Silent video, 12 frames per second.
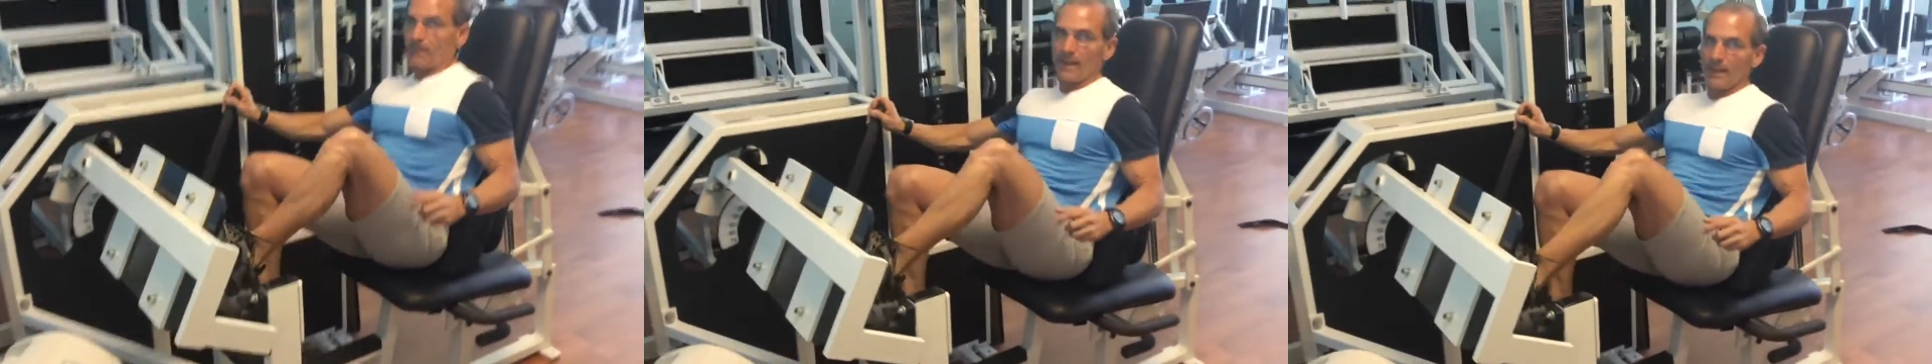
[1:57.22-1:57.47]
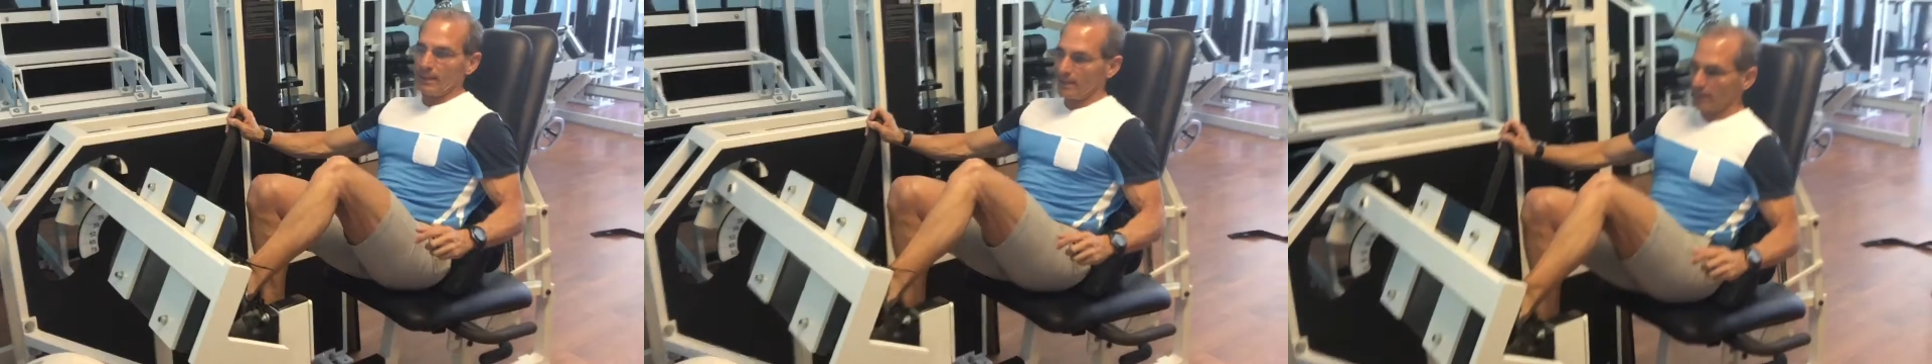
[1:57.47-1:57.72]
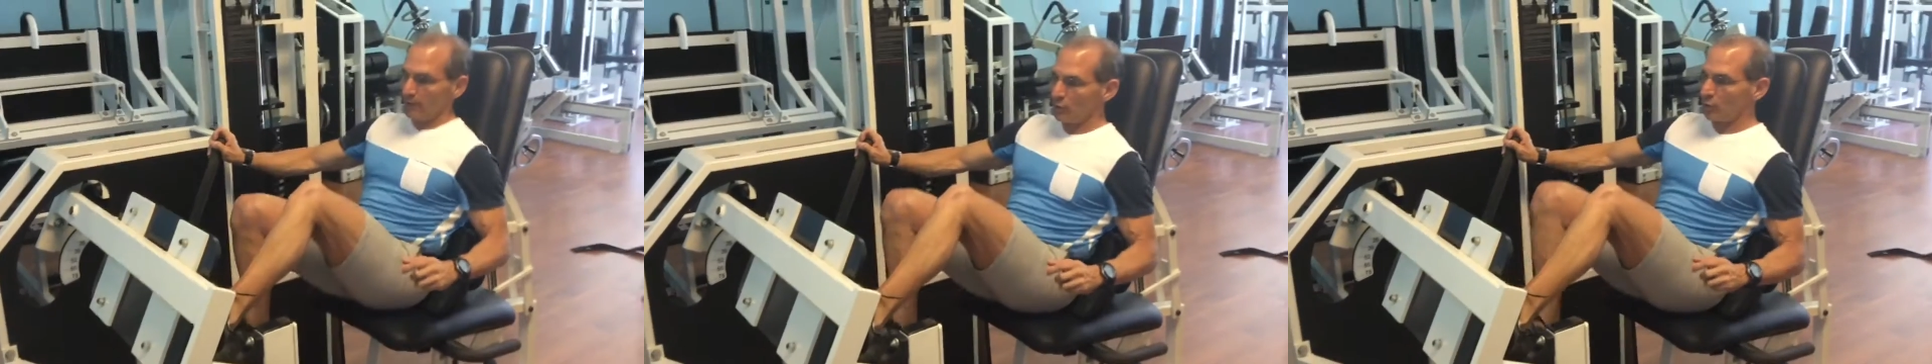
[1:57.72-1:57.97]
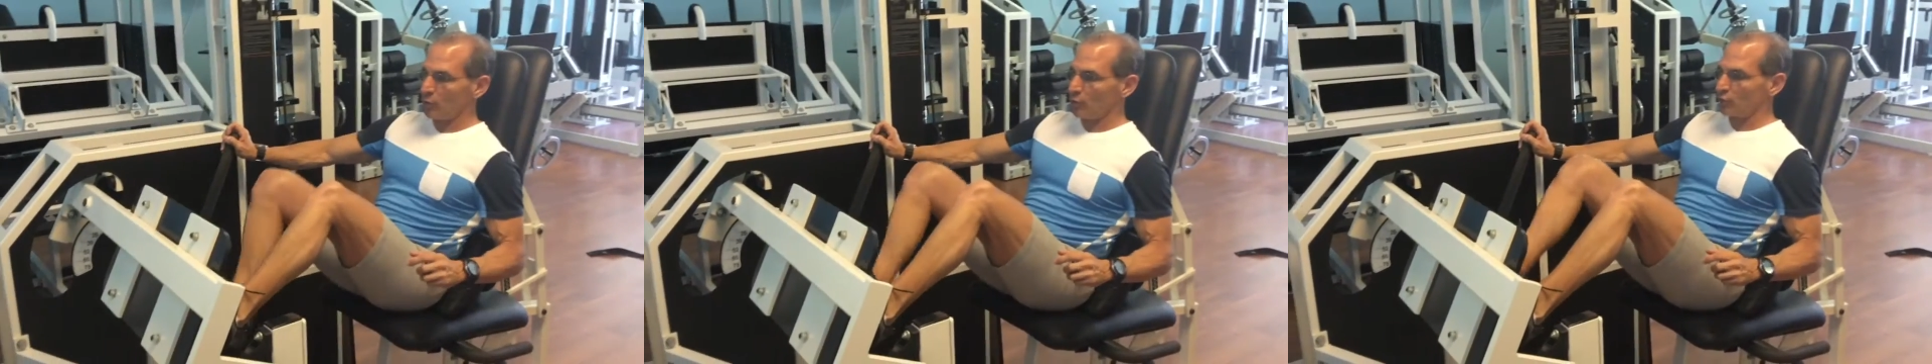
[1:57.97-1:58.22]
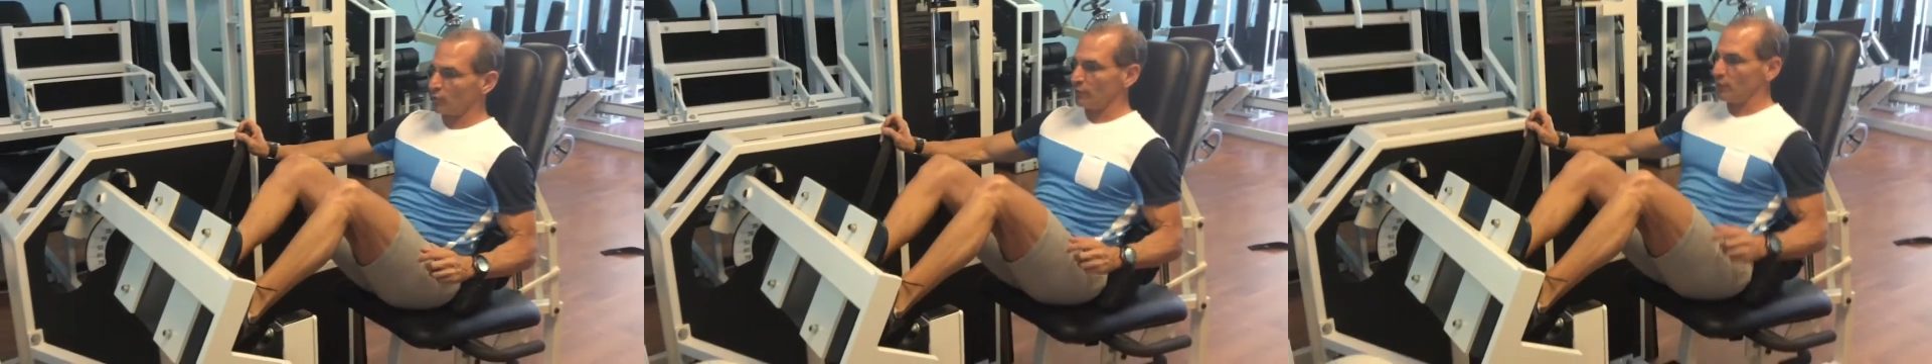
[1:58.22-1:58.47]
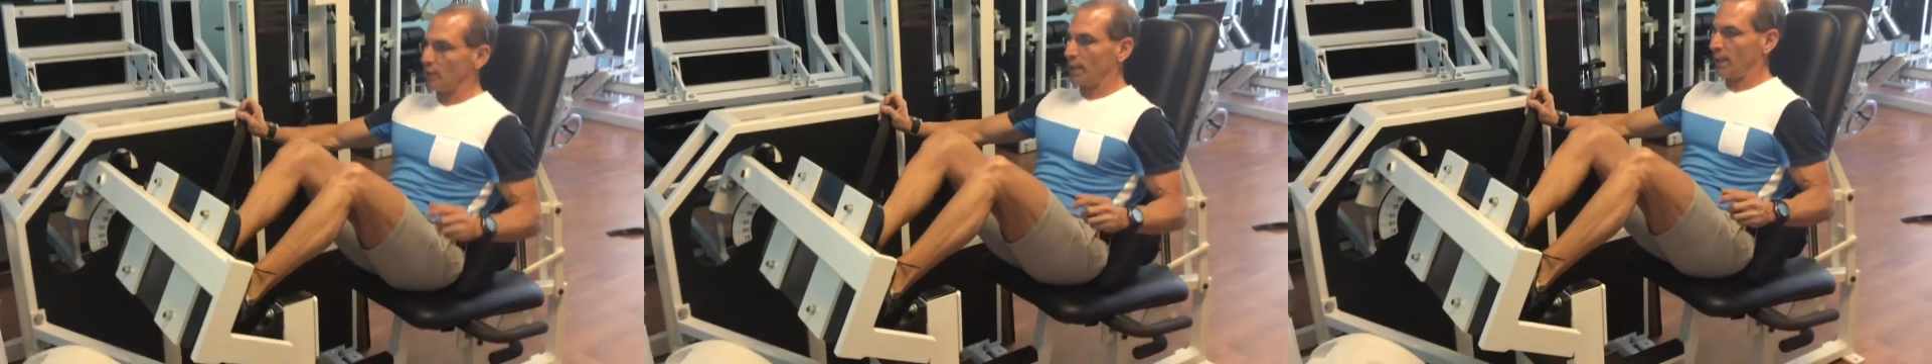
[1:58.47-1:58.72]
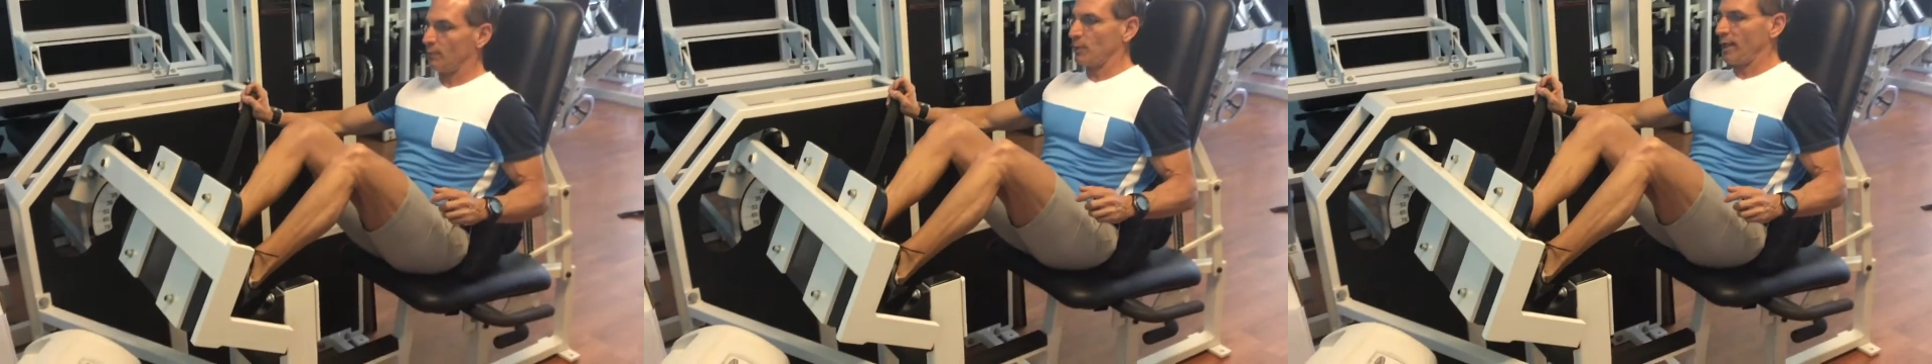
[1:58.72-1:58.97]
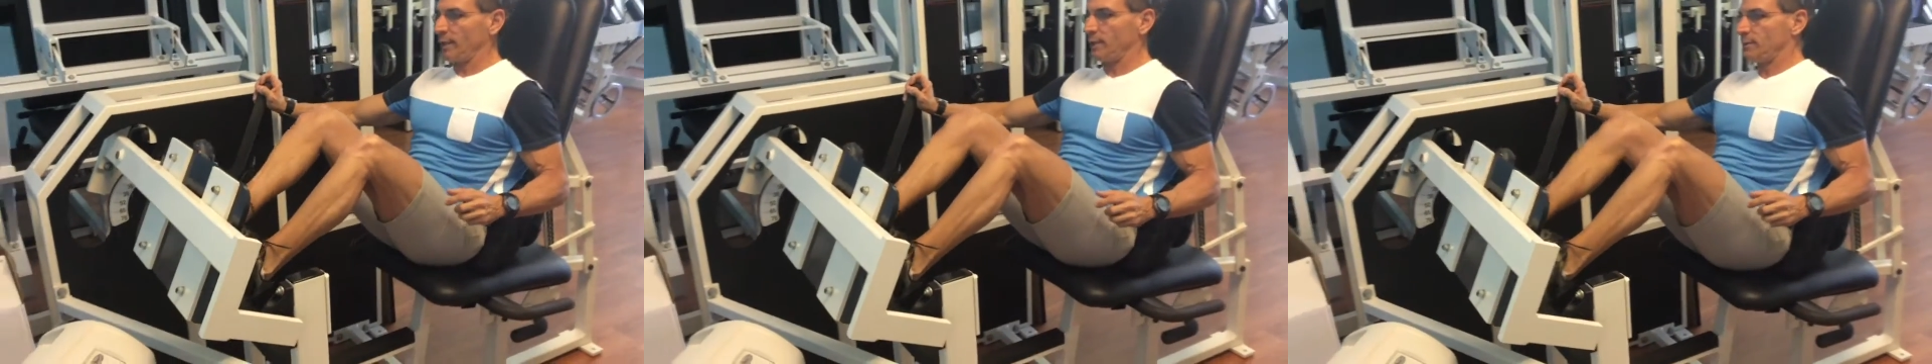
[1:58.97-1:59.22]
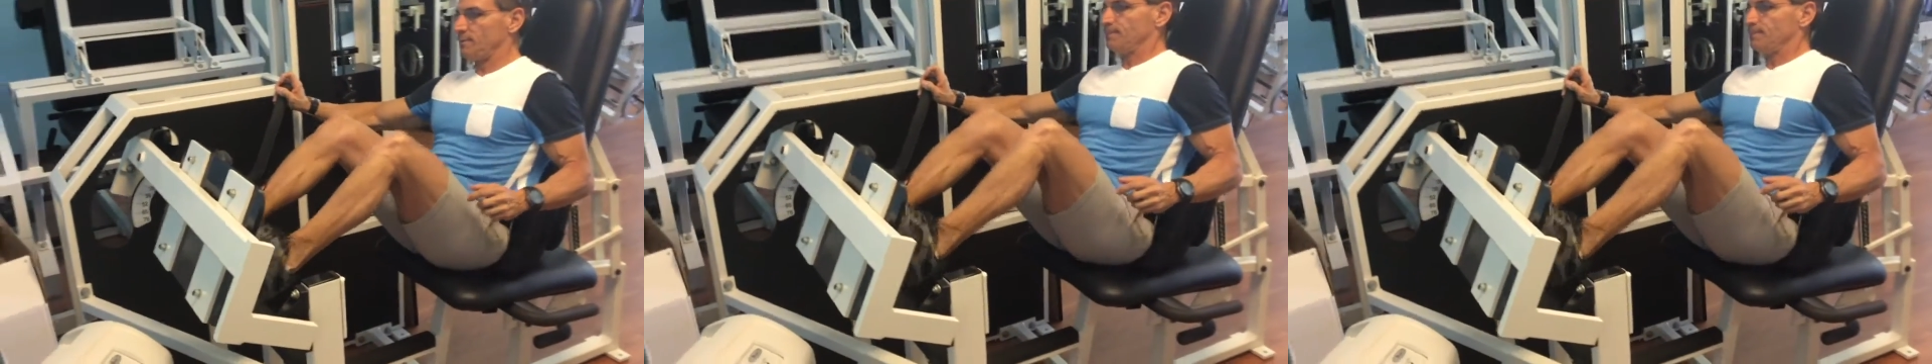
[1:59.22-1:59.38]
Get in a little closer if you can, Brandon.